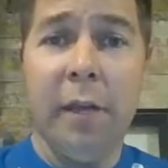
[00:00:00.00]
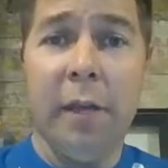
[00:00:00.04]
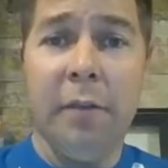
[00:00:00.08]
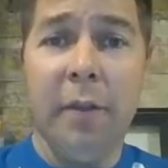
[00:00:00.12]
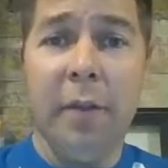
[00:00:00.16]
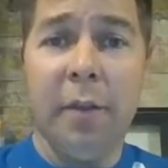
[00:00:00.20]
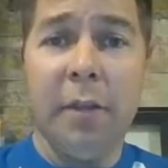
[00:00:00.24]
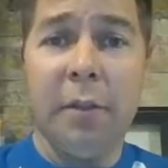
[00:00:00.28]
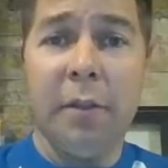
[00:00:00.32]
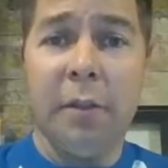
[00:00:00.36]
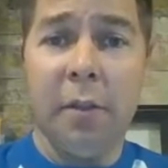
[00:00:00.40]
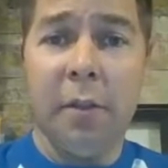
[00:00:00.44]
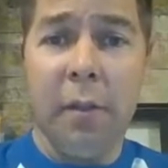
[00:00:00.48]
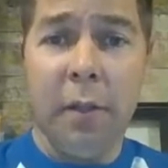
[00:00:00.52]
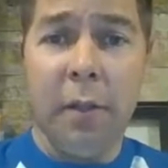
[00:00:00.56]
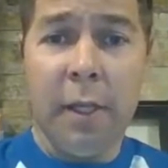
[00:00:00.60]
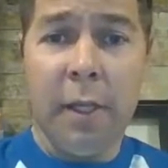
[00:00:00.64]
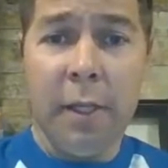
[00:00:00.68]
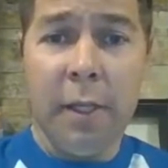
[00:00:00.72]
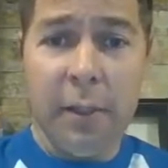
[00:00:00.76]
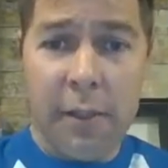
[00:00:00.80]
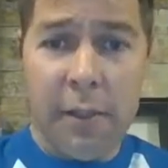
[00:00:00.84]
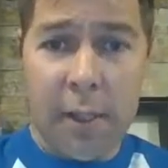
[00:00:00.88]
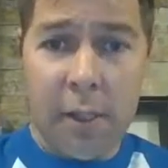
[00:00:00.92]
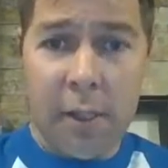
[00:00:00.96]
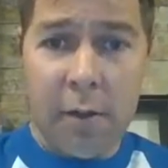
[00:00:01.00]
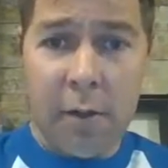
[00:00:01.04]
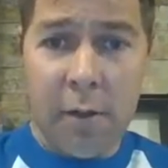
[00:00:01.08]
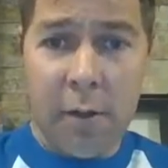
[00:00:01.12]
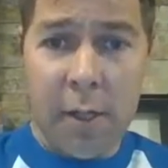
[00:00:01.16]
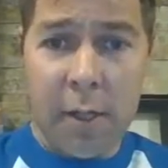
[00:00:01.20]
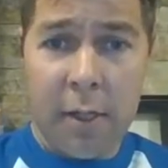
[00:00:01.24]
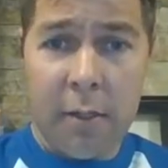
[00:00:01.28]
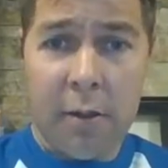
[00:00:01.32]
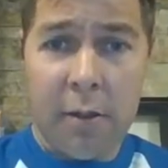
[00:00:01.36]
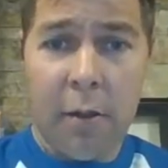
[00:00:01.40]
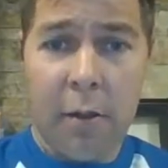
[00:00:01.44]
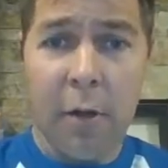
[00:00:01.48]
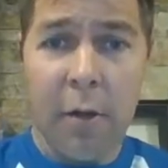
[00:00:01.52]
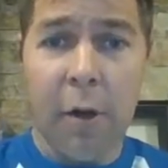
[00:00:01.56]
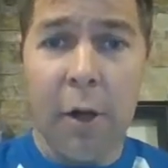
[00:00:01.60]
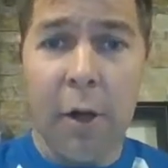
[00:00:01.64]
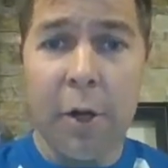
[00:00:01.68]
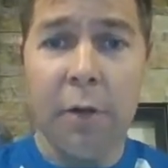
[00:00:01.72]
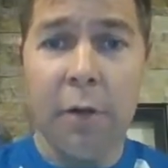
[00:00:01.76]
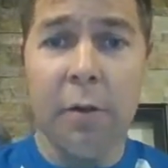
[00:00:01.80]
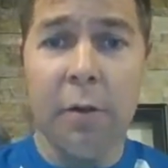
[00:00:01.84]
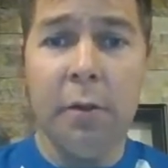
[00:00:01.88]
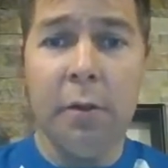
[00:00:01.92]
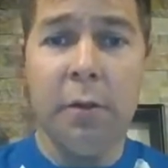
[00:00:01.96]
investors only. Is that correct, or are
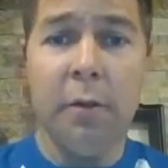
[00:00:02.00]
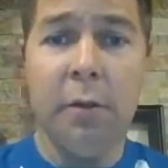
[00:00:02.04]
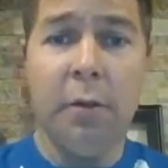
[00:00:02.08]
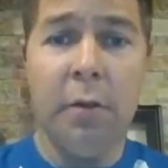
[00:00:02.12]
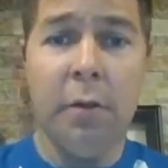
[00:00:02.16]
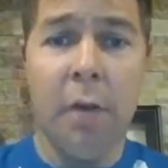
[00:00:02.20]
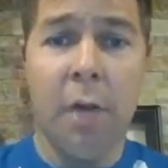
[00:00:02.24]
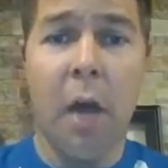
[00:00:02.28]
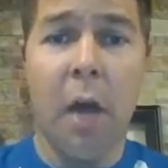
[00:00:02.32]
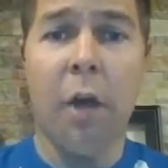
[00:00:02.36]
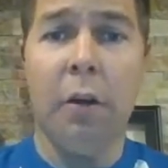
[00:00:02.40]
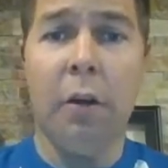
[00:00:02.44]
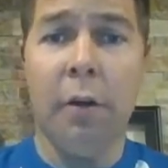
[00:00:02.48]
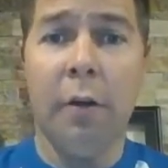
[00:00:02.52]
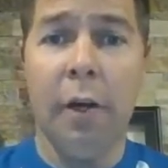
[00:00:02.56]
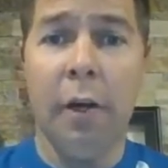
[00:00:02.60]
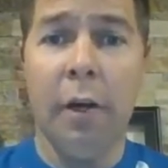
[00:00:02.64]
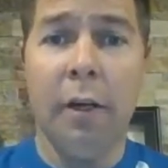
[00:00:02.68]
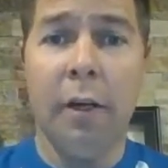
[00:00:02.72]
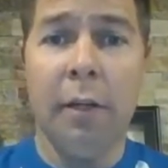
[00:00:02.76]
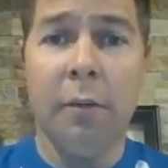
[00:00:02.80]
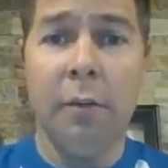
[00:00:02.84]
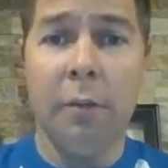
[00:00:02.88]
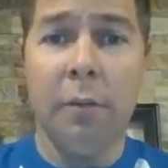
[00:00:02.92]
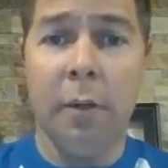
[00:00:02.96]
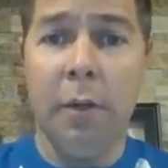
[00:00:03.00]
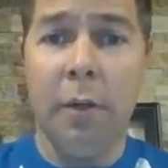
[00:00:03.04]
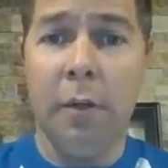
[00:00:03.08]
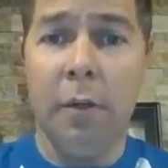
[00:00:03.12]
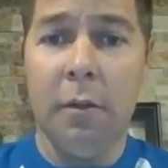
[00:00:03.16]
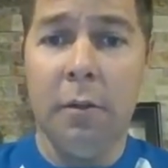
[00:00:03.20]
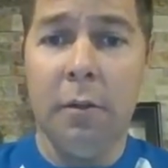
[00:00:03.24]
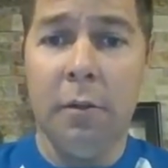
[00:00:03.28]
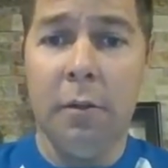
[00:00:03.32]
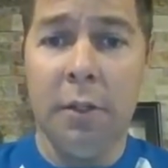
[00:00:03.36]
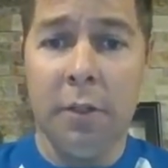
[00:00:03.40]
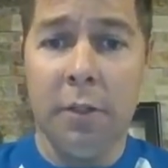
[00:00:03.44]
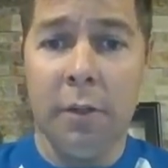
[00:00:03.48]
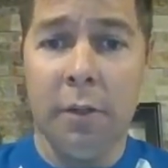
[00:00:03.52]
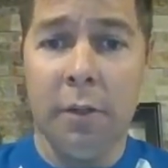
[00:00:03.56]
you non-accredited as well? Just